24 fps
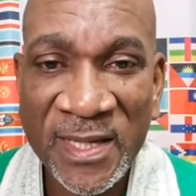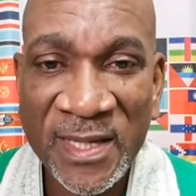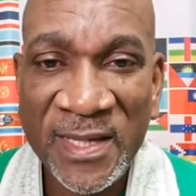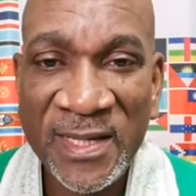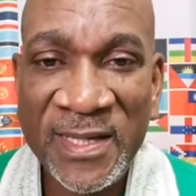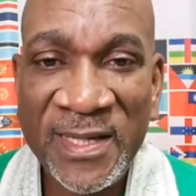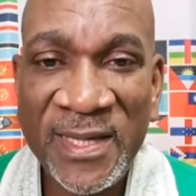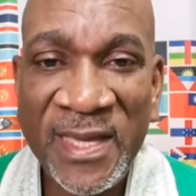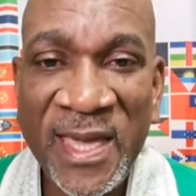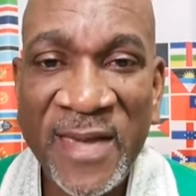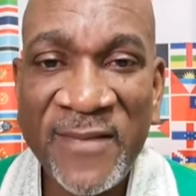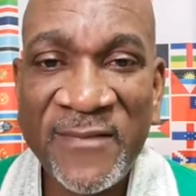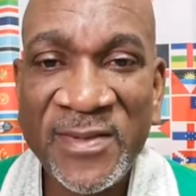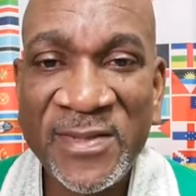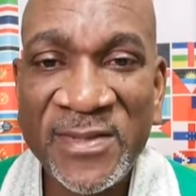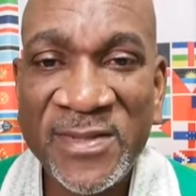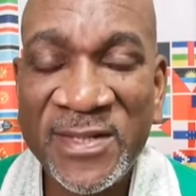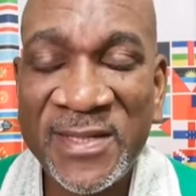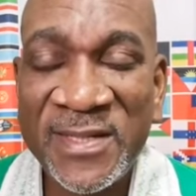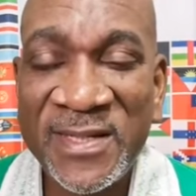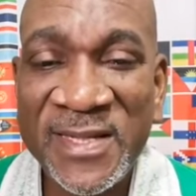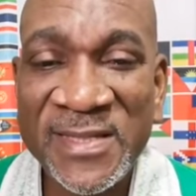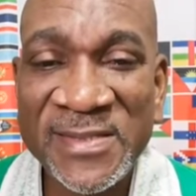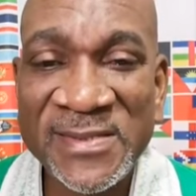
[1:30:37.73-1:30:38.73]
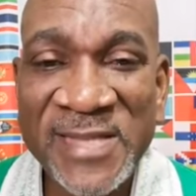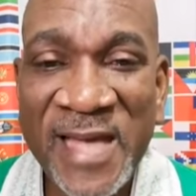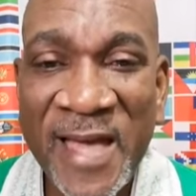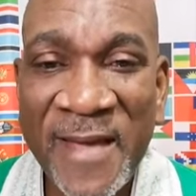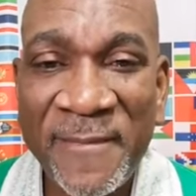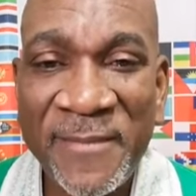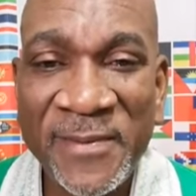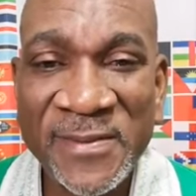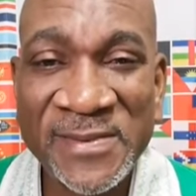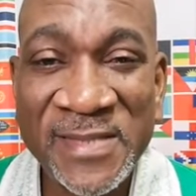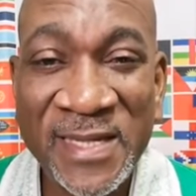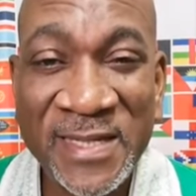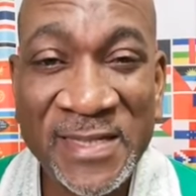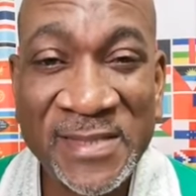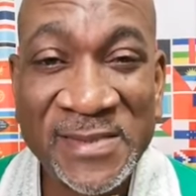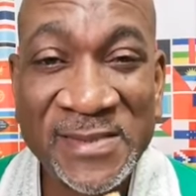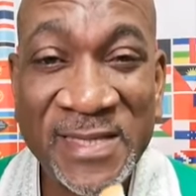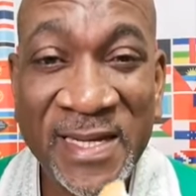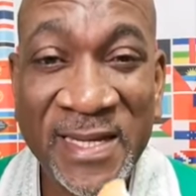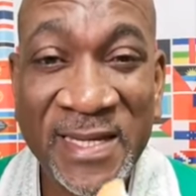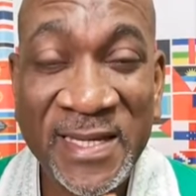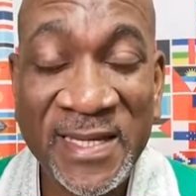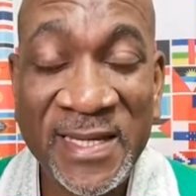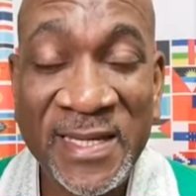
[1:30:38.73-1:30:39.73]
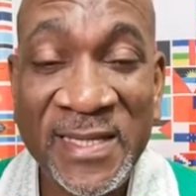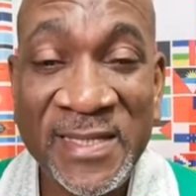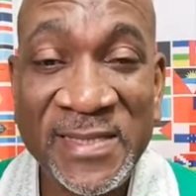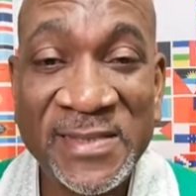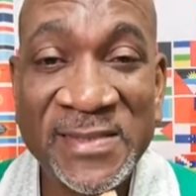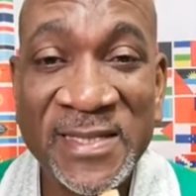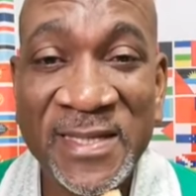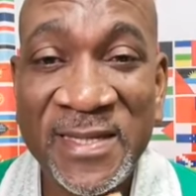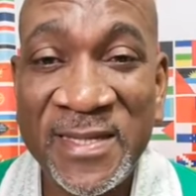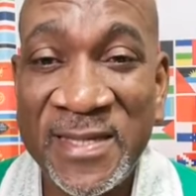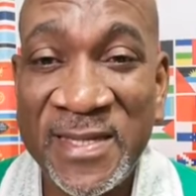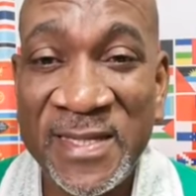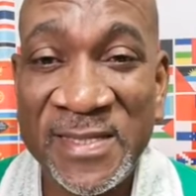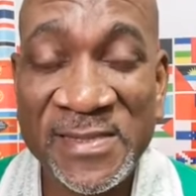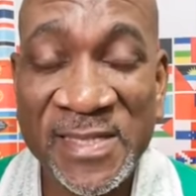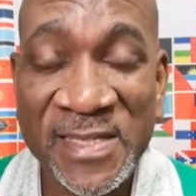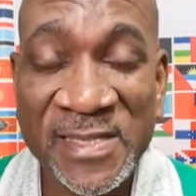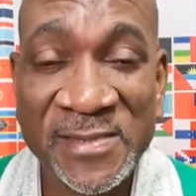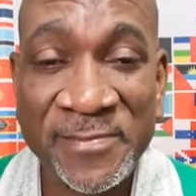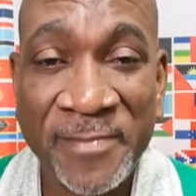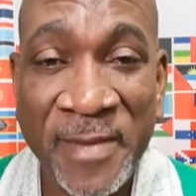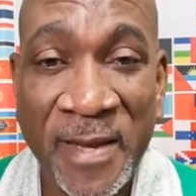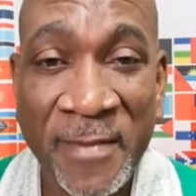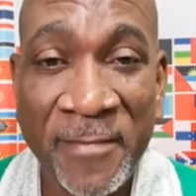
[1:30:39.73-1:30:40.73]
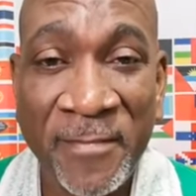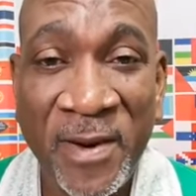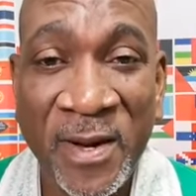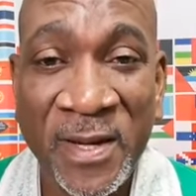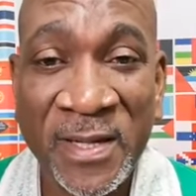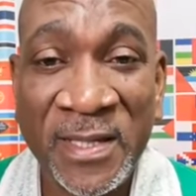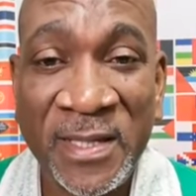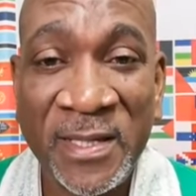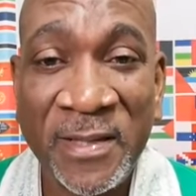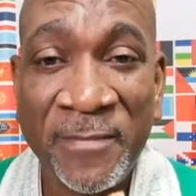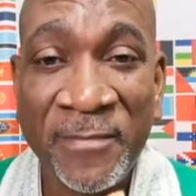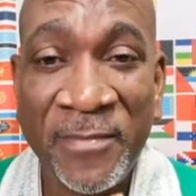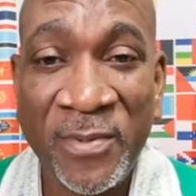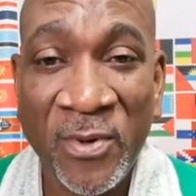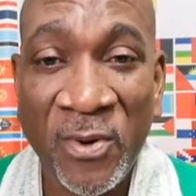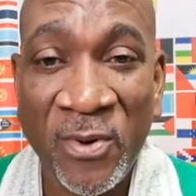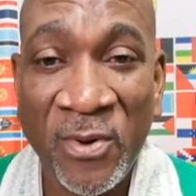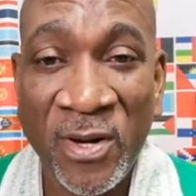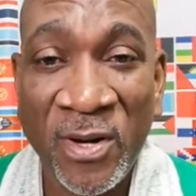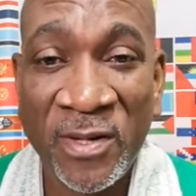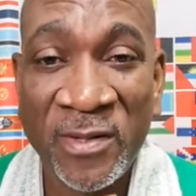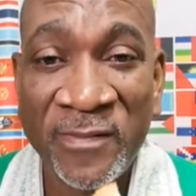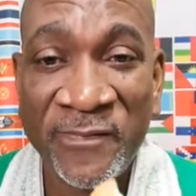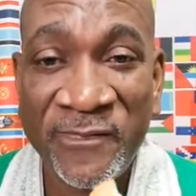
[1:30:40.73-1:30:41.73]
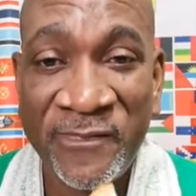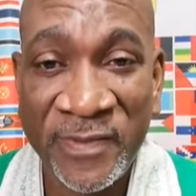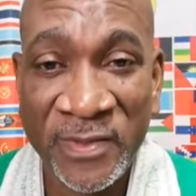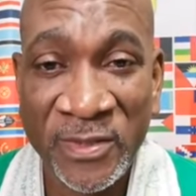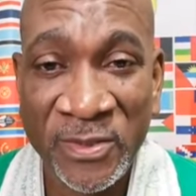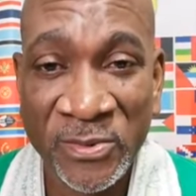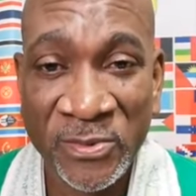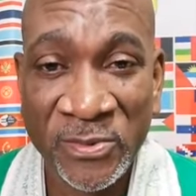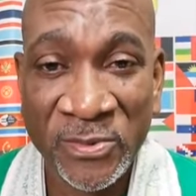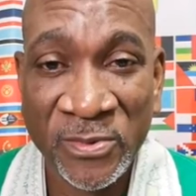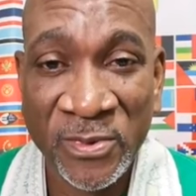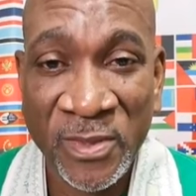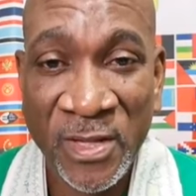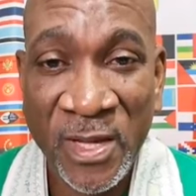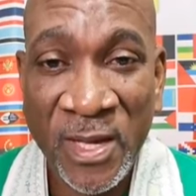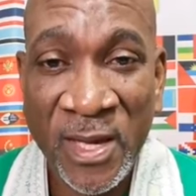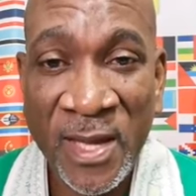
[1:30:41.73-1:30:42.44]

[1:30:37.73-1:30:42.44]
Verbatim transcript: He gave it to the disciples and he said, Eat, this is my body broken for you.